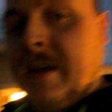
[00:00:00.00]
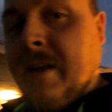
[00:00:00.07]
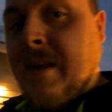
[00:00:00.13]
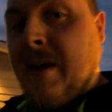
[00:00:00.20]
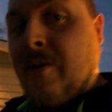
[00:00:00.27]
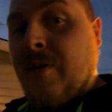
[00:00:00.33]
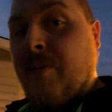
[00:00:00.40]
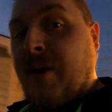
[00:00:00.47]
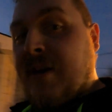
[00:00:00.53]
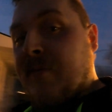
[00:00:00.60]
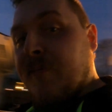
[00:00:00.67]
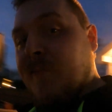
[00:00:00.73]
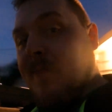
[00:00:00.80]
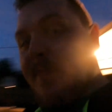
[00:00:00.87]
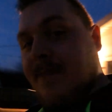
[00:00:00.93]
And now we wait.
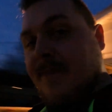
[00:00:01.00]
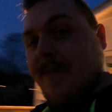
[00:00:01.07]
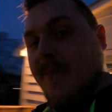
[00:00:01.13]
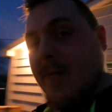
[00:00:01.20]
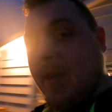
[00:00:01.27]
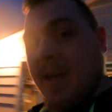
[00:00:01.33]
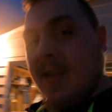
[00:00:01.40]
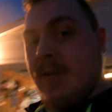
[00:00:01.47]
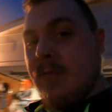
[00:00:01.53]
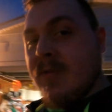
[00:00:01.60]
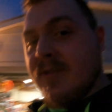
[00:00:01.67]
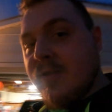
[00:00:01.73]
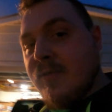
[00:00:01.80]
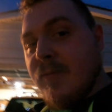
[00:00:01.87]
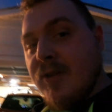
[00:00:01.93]
And then
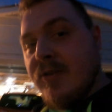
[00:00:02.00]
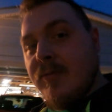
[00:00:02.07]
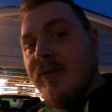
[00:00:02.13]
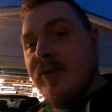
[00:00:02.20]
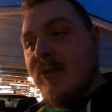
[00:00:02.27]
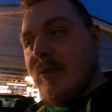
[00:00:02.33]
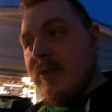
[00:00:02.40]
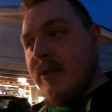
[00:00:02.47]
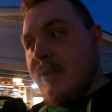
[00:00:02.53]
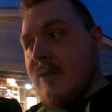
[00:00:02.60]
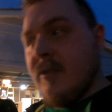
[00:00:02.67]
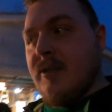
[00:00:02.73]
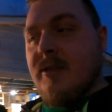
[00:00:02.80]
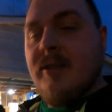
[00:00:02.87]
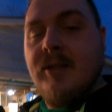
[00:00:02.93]
once those mushrooms are cooked,
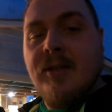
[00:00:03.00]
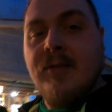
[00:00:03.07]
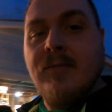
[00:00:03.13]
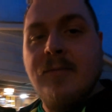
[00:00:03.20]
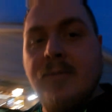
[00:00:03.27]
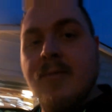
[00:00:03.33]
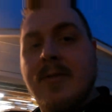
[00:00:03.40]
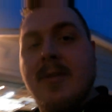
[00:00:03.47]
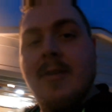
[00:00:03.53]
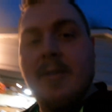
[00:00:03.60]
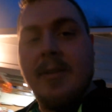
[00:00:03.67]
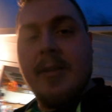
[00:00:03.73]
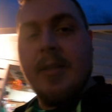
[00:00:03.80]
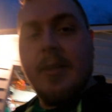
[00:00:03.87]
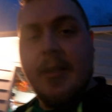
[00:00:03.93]
we will
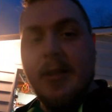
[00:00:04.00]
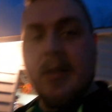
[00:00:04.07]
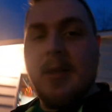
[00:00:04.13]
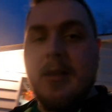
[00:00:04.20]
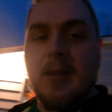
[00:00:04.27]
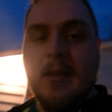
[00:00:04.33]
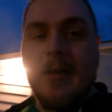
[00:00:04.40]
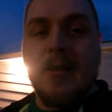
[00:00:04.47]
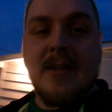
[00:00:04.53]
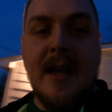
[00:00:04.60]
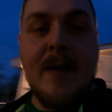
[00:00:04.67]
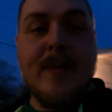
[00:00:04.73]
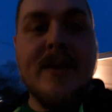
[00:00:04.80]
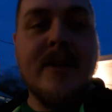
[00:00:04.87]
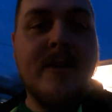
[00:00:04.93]
cook the
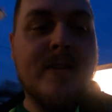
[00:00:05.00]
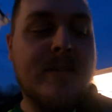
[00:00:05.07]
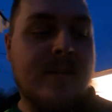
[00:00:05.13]
salmon.